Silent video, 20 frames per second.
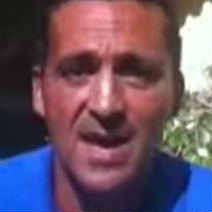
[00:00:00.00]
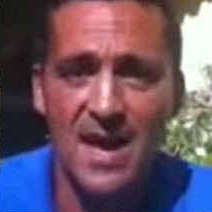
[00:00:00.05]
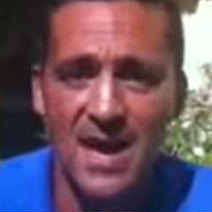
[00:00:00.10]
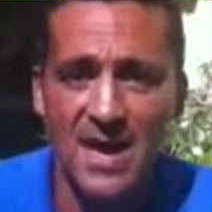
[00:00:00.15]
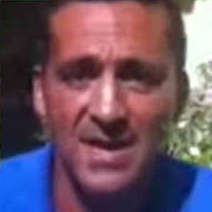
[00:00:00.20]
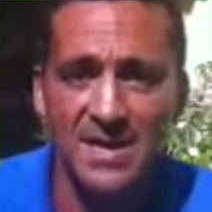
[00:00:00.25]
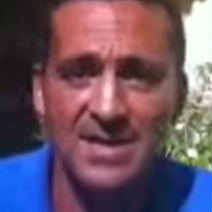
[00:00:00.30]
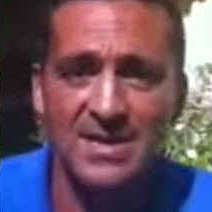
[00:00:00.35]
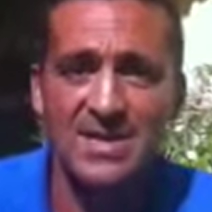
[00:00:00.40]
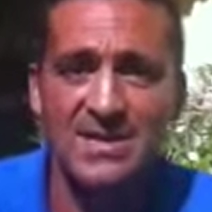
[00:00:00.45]

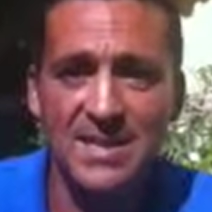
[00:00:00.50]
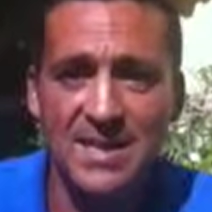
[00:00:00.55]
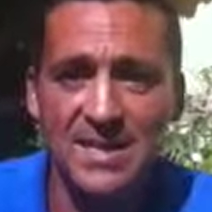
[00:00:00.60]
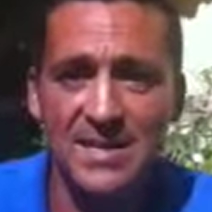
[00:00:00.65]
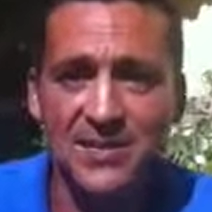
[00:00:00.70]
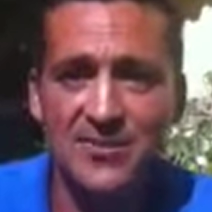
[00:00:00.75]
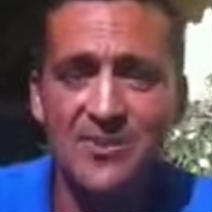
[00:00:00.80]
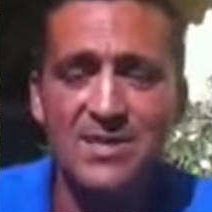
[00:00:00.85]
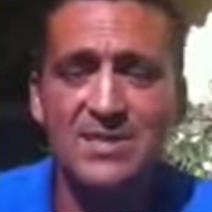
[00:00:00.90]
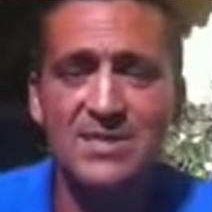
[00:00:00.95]
and
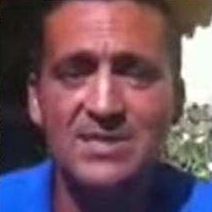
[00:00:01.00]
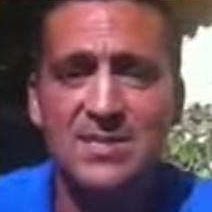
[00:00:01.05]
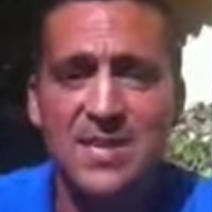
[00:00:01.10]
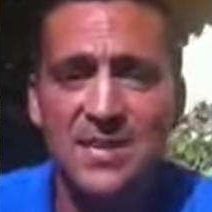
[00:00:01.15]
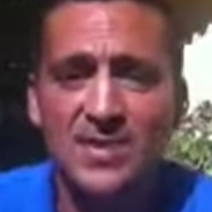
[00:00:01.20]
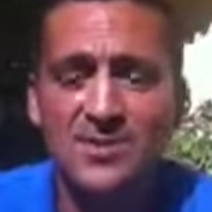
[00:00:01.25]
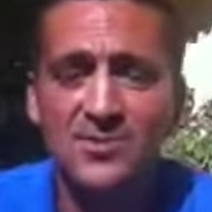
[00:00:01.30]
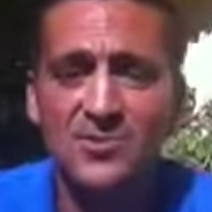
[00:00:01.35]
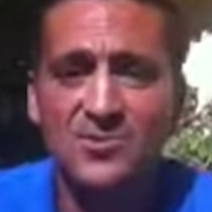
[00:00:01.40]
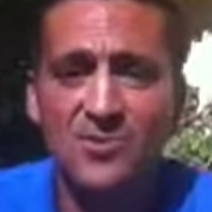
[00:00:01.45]
increase their
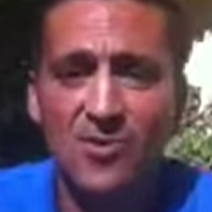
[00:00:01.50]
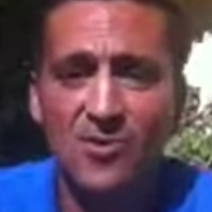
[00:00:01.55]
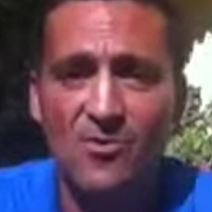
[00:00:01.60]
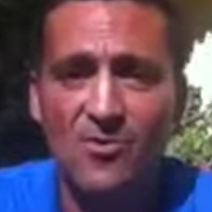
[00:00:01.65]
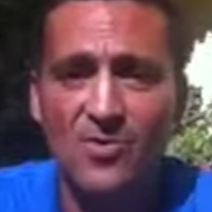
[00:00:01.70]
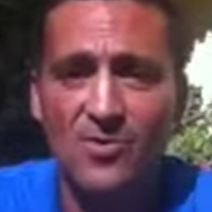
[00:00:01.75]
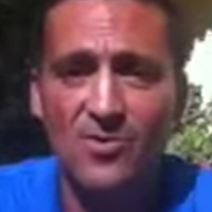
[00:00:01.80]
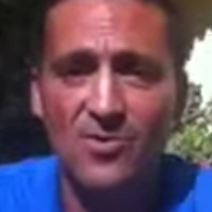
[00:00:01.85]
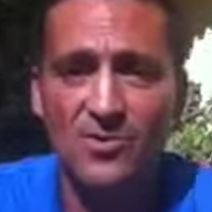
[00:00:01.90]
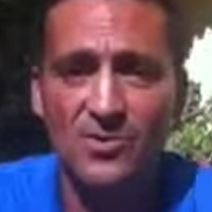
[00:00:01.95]

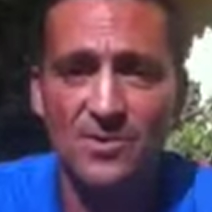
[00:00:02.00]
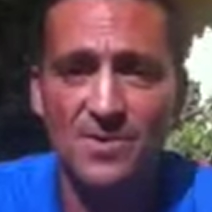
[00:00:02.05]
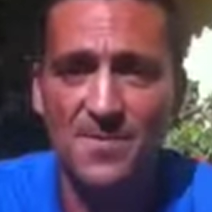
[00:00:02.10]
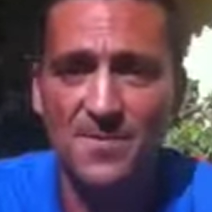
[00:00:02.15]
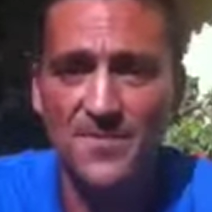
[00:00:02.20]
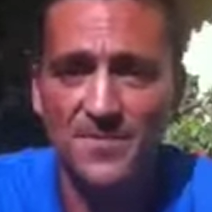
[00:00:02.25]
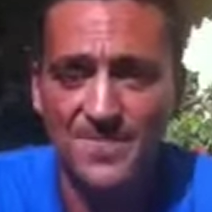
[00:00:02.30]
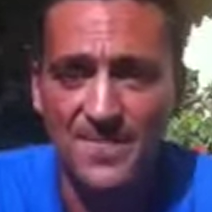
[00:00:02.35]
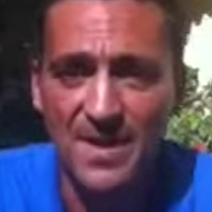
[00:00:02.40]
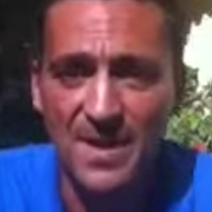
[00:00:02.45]
controlled pause?
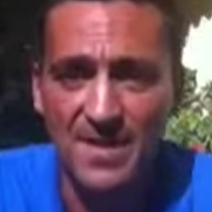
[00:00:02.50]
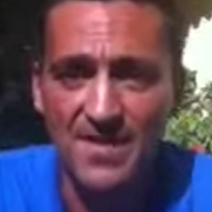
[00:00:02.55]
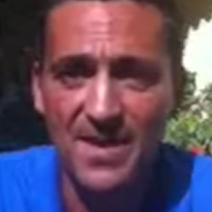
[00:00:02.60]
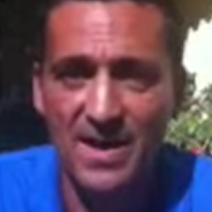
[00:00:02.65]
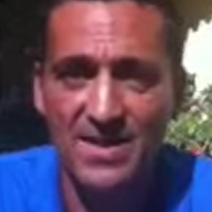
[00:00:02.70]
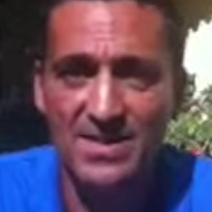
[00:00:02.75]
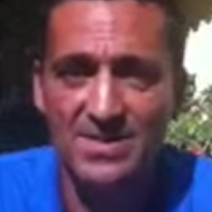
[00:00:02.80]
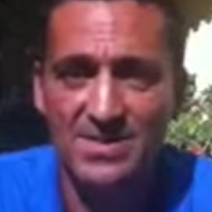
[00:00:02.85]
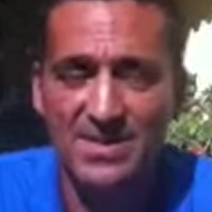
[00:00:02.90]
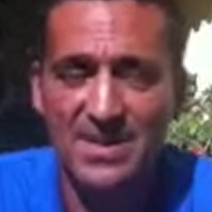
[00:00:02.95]
And
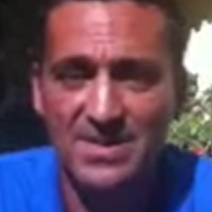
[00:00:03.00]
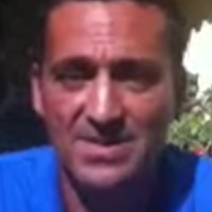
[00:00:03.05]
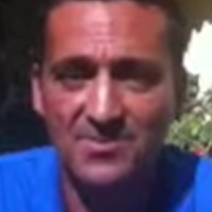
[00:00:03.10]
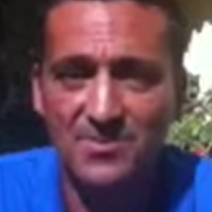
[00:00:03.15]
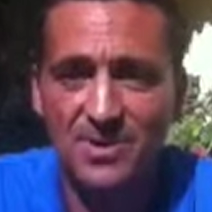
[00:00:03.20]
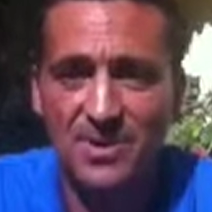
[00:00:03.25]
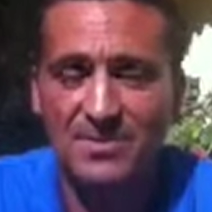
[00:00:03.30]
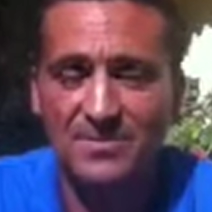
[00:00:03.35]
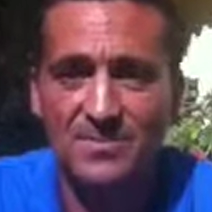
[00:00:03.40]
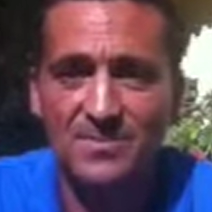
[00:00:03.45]
that's
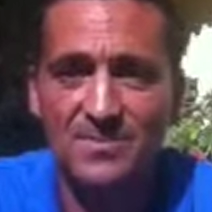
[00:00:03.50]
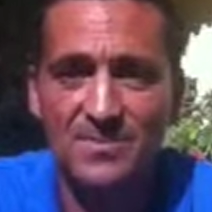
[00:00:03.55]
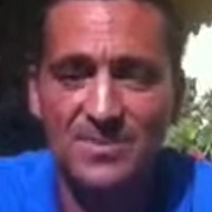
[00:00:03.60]
what he